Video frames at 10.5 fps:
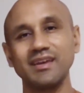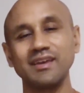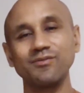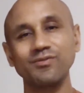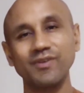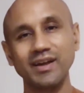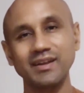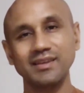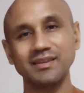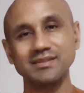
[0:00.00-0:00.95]
in
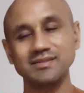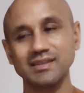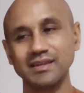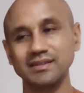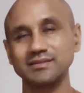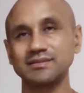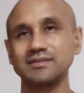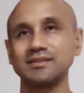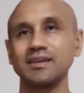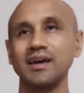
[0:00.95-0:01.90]
fighting these
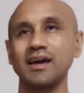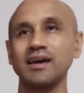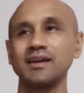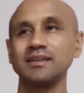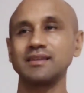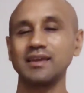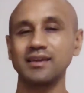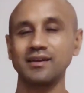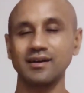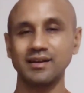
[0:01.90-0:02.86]
things, and
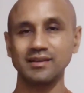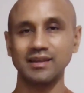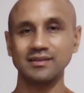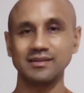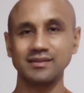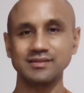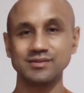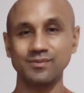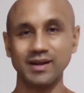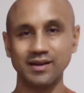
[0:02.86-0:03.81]
taking on identities
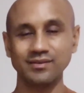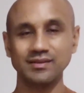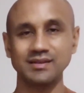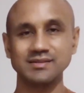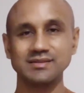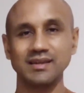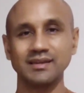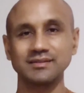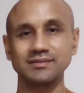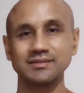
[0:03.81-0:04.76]
around these
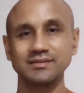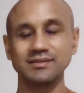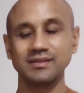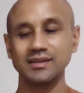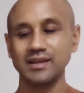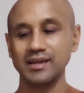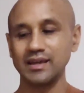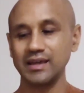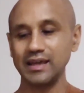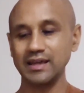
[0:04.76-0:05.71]
things,
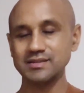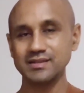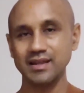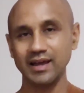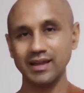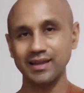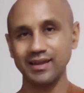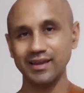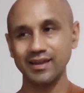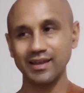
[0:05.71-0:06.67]
it's not
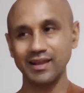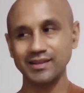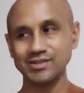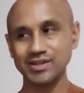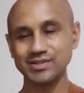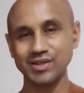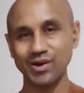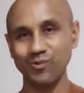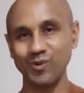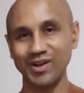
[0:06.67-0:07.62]
just
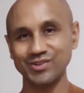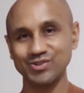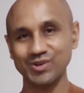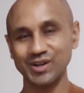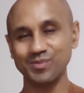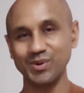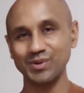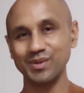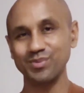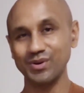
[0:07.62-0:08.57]
a one-trick
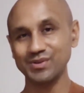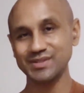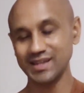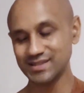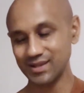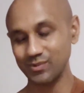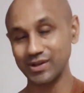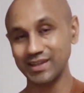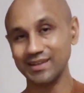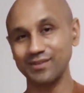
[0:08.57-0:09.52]
pony process that
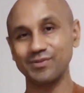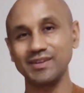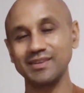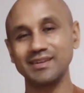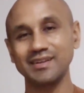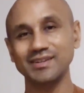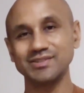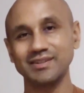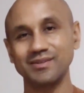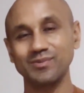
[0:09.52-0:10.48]
one can defeat the
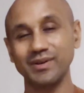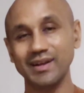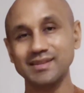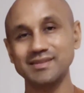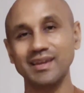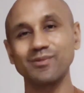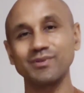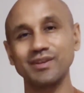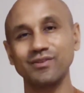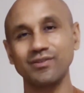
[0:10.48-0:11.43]
addiction. One has to get
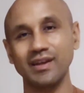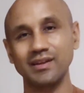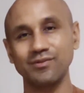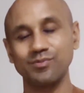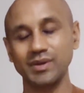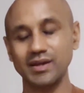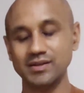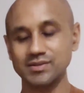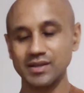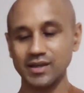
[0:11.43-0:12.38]
really creative
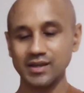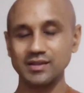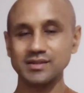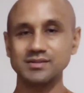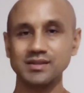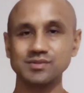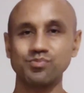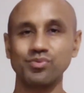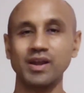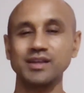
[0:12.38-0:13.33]
because these things
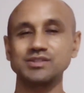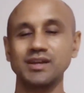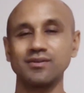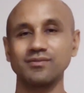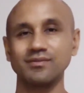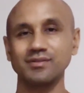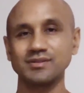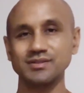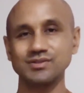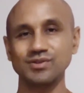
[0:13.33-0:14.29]
branch out
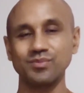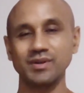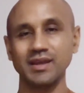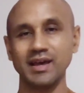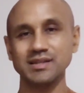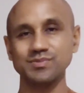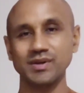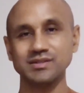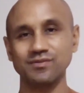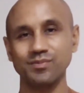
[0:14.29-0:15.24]
into so many
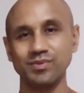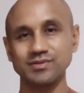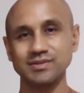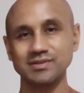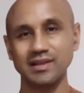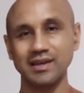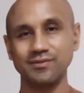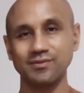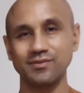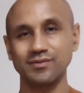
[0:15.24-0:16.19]
aspects of a person's
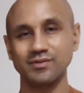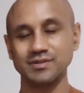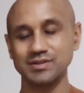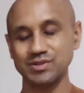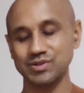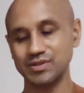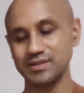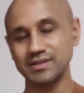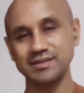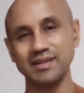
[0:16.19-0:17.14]
life. Just
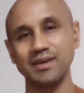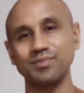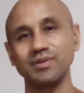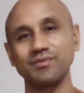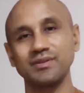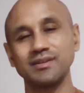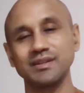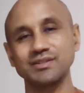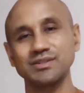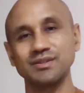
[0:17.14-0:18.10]
this example of an
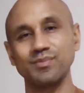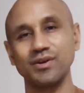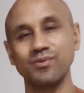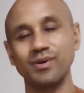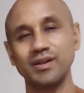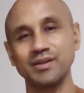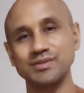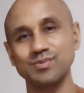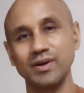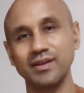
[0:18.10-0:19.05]
addiction to marijuana
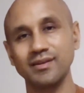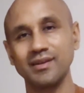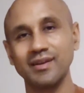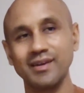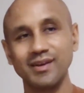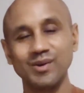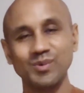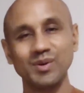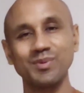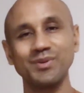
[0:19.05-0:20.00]
is one.
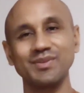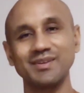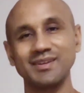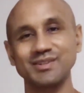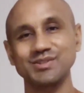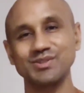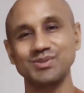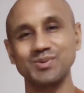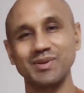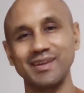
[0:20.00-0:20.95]
What about the addiction
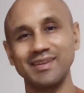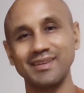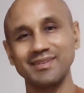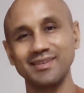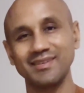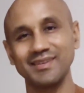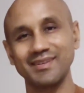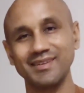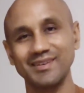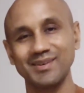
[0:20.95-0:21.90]
to an
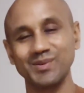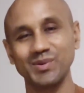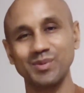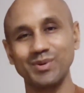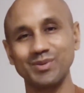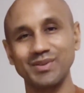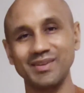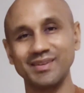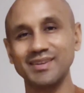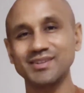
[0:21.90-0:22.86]
identity? What about
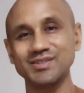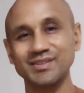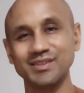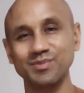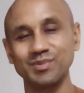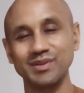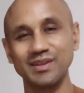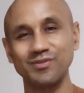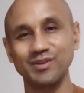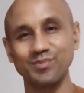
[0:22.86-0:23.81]
the addiction to the
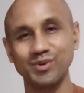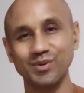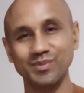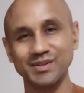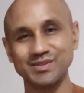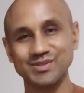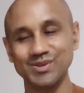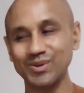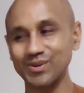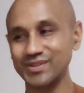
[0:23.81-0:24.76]
belief in a permanent
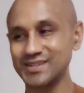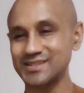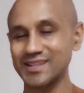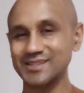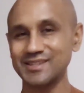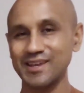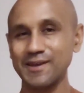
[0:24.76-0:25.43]
soul? These things